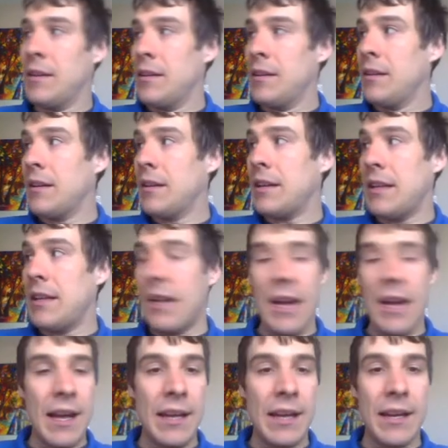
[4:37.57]
right?
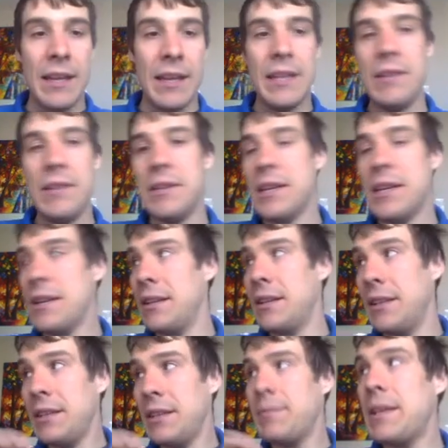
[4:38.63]
And then you can get a
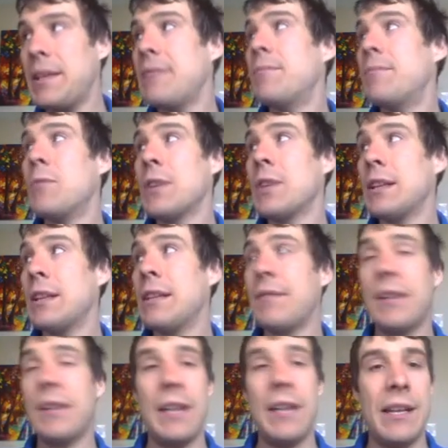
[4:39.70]
little bit even more
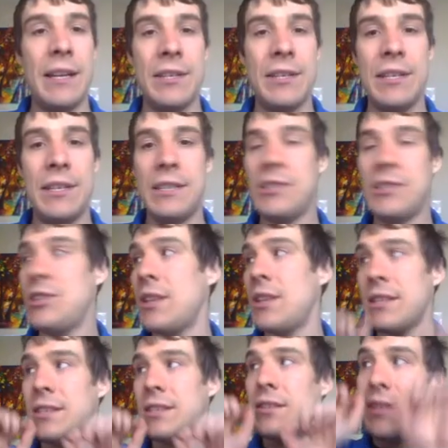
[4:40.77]
clever and actually
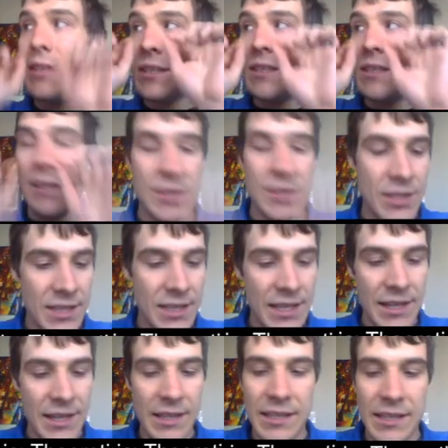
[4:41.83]
just
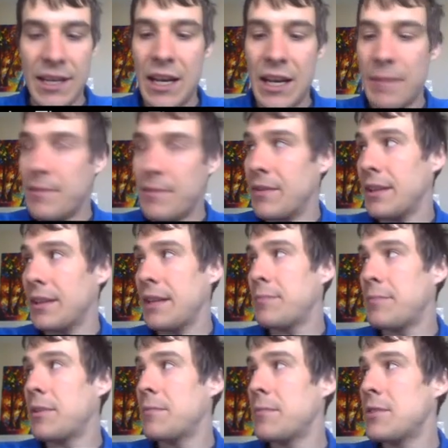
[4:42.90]
nick the top of the light
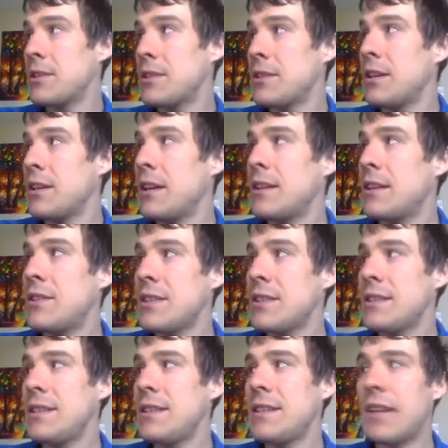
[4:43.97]
bulb, just
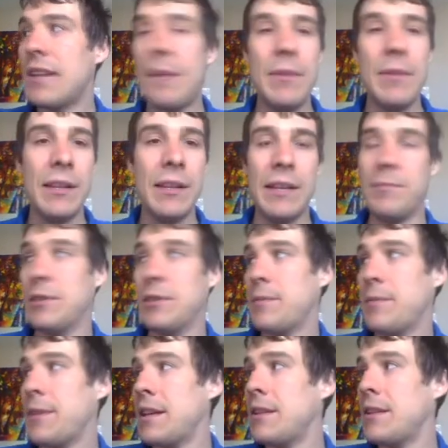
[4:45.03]
the top of the light
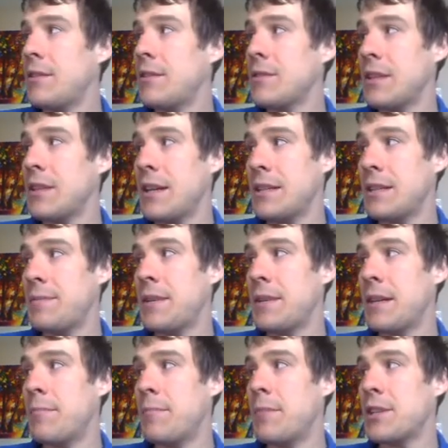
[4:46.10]
bulb, and those lines
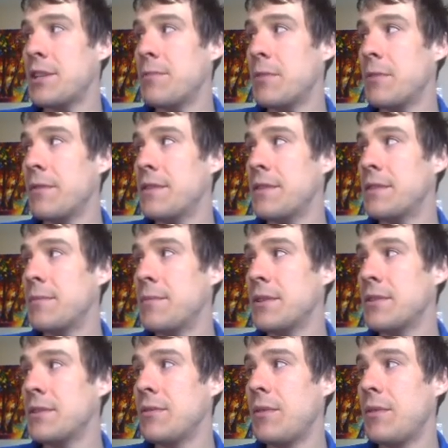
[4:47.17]
become much more visible.
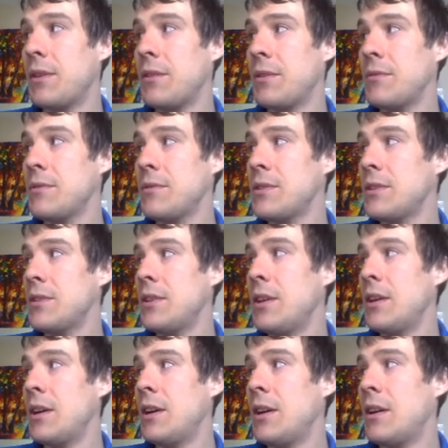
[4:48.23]
So those
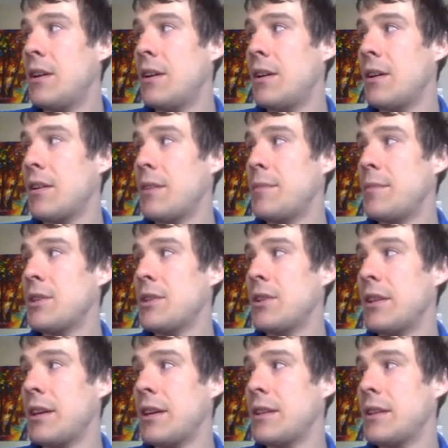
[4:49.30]
are
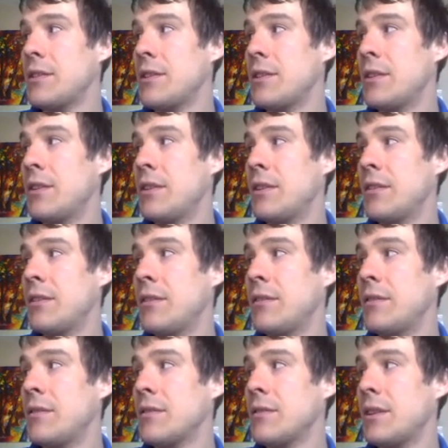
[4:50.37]
emission lines.
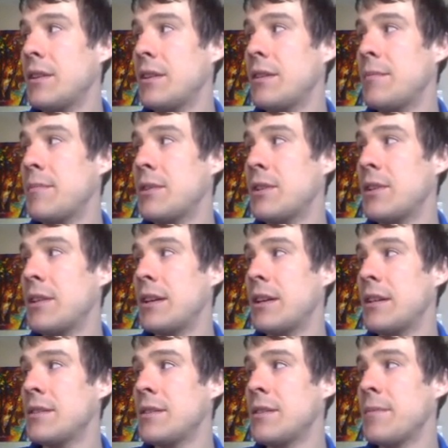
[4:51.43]
Those are emission
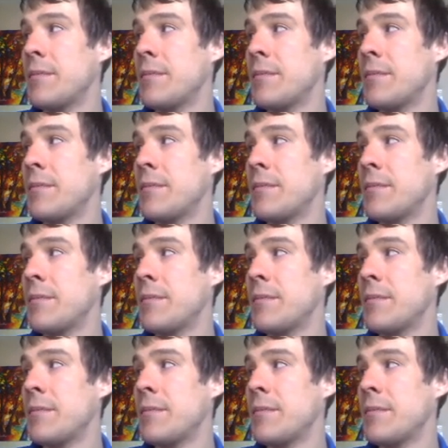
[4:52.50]
lines